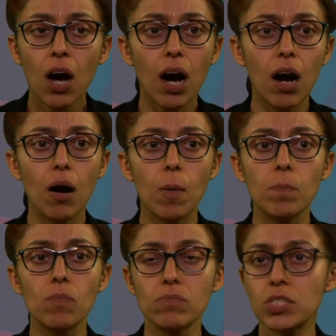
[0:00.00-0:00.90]

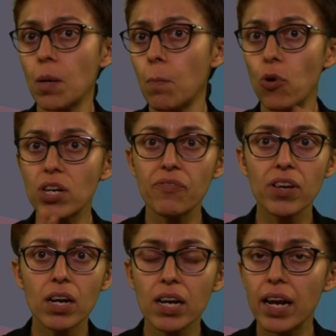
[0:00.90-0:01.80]
some motor
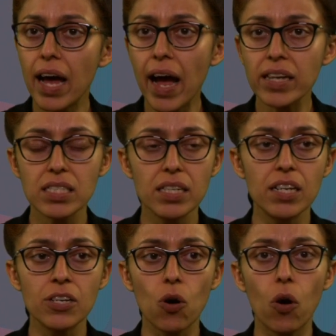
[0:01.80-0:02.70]
vehicle
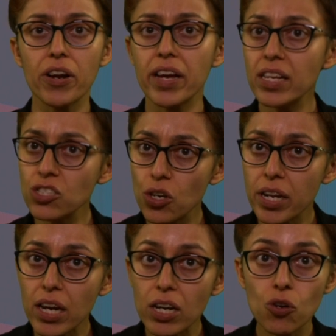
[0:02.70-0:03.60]
accident or
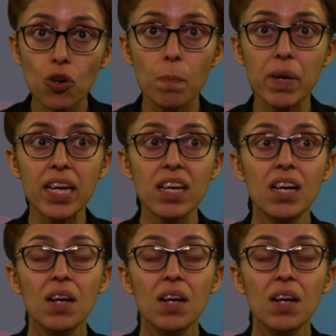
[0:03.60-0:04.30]
injury. It could be